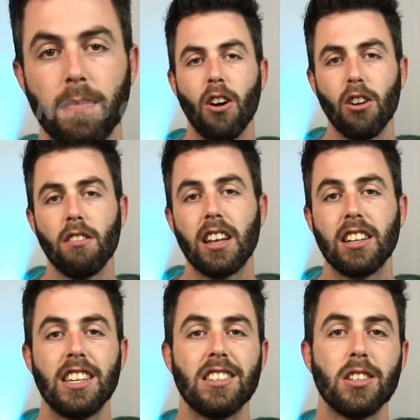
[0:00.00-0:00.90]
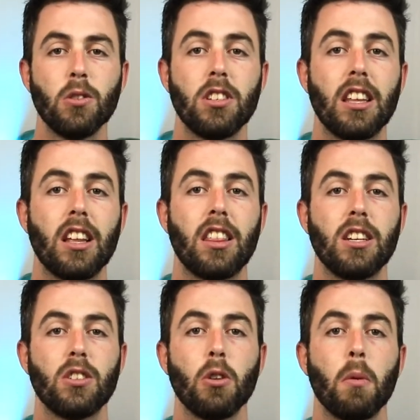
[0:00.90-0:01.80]
All of that isn't to say that there
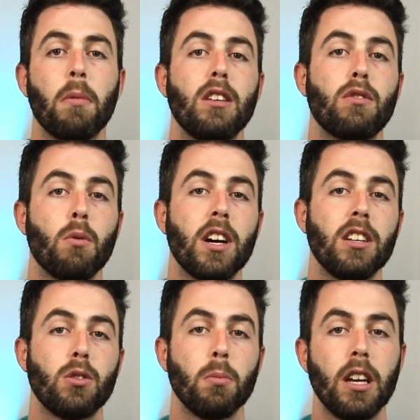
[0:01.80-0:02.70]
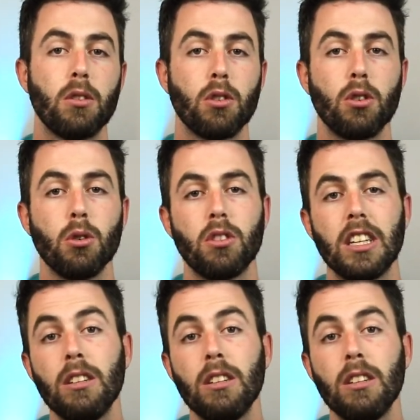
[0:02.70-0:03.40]
is no place for weights to be introduced